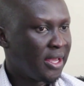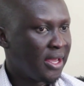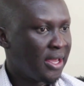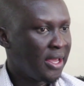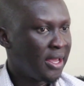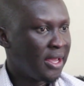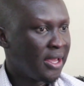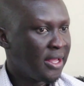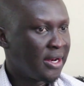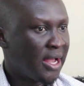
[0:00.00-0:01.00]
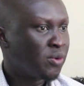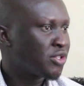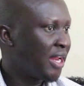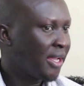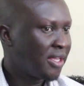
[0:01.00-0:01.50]
And I
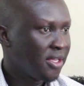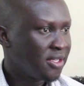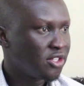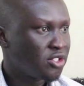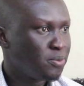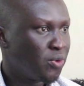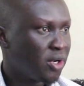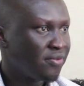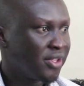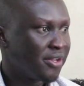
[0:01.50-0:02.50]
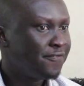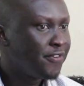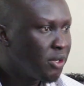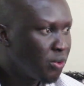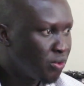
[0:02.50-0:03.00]
was lucky, to be one of the
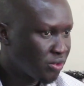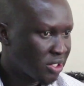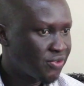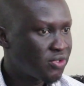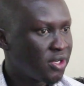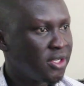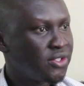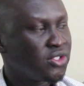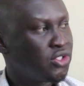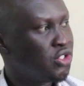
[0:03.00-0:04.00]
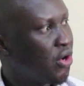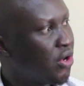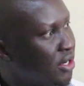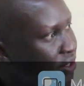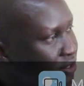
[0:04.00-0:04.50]
few South Sudanese
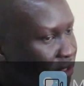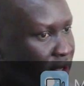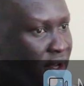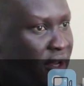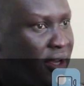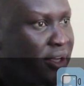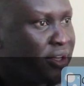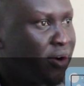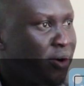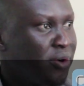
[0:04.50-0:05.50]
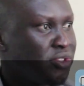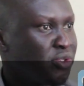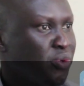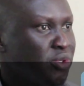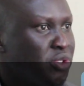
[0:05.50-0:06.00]
journalists,
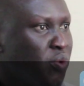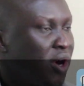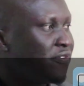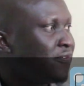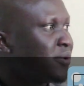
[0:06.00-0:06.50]
to work